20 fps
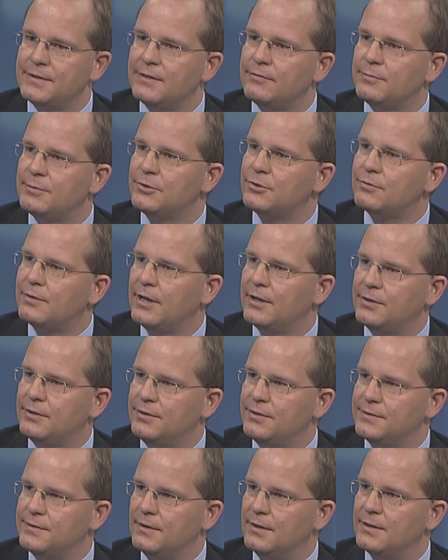it's never been tried
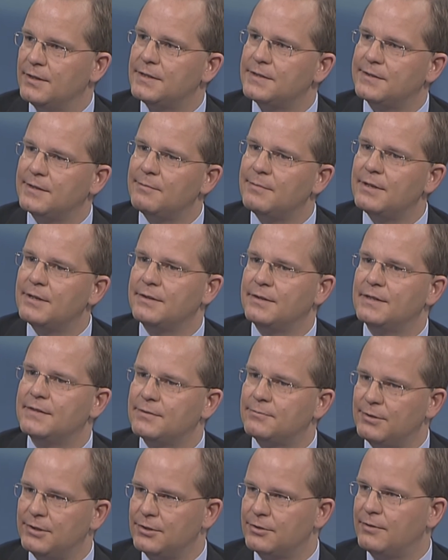in New Zealand. It's something
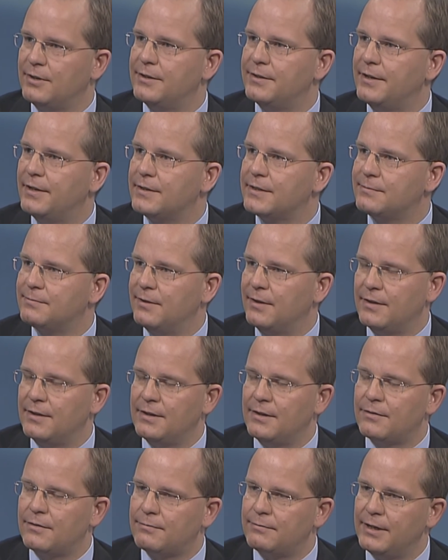that's been tried elsewhere.
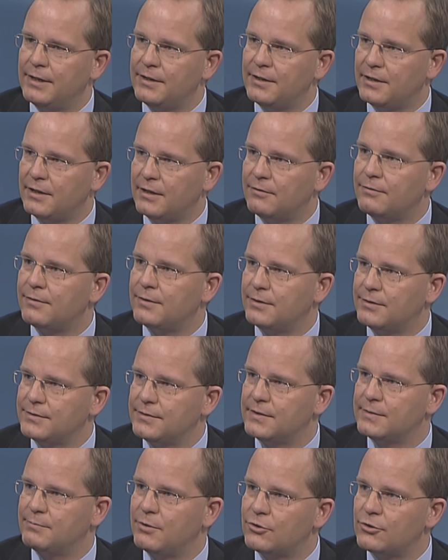There are
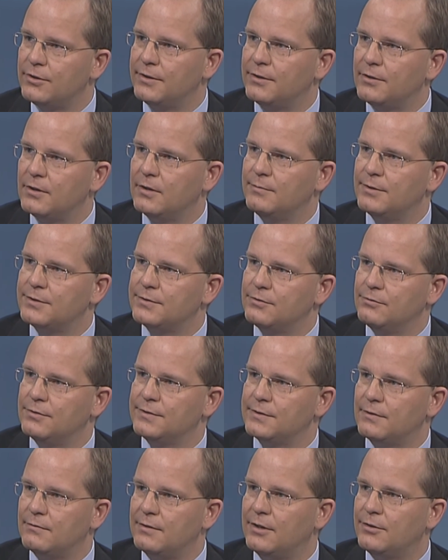3,500 special economic
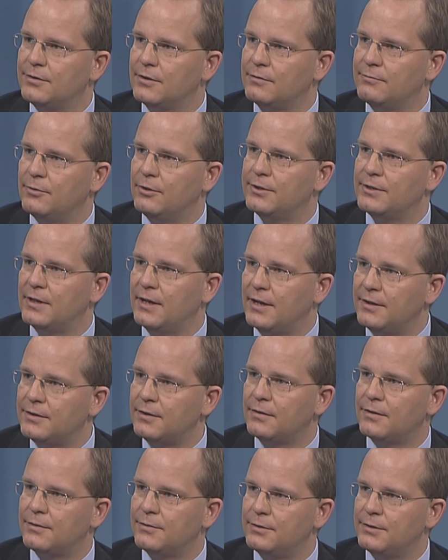zones around the world in
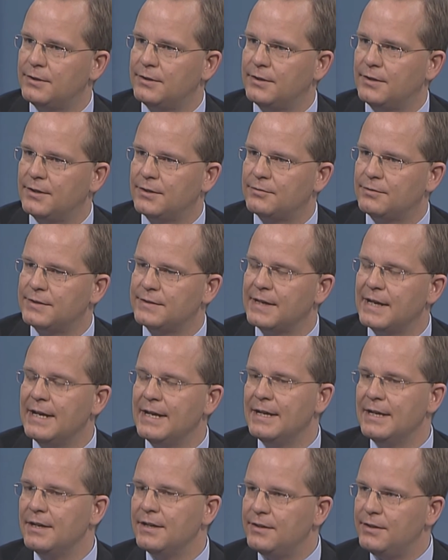130 countries.
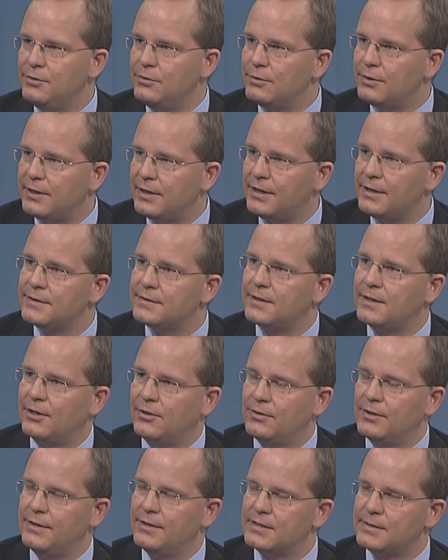The UK is
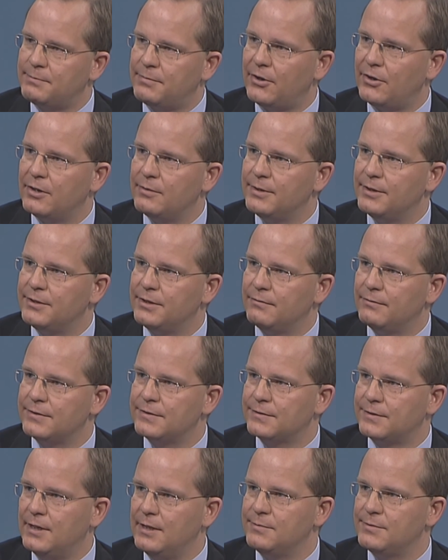currently experimenting
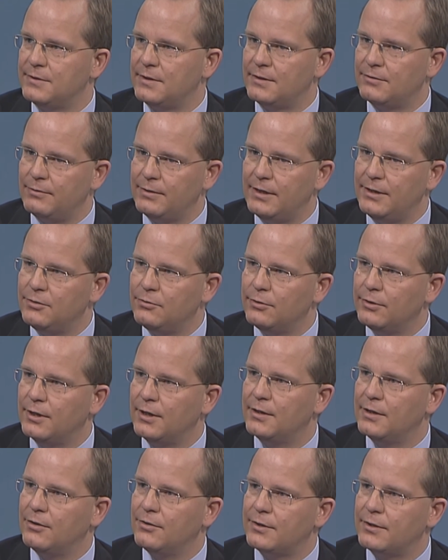with schemes that are really
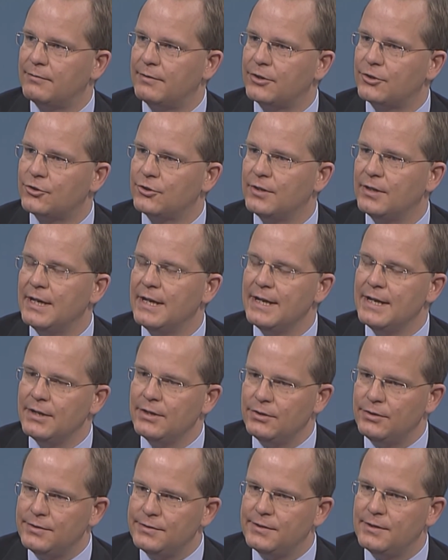going in our direction.
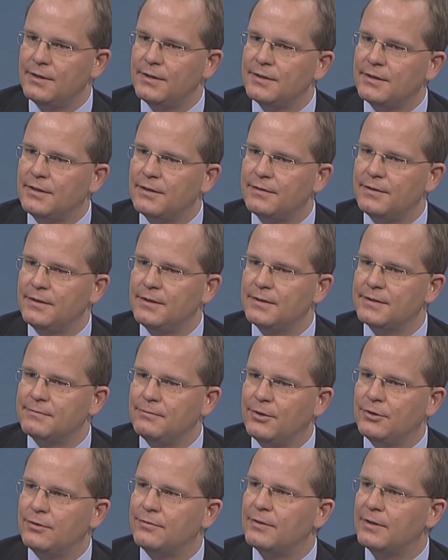New Zealand, I think,
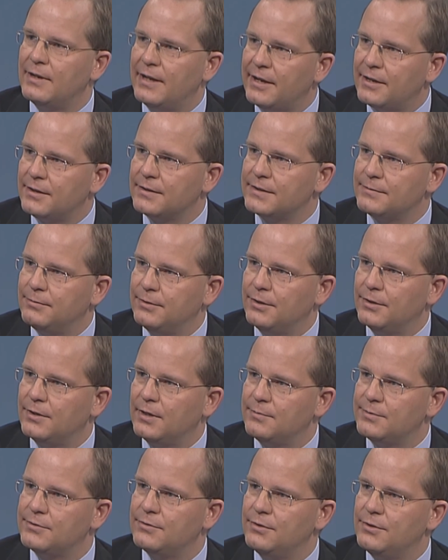is one of the laggards when it
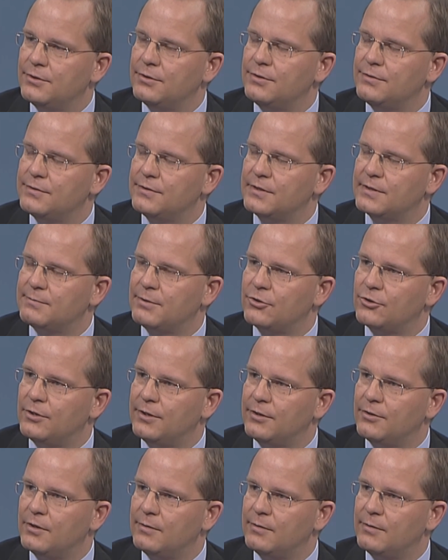comes to introducing special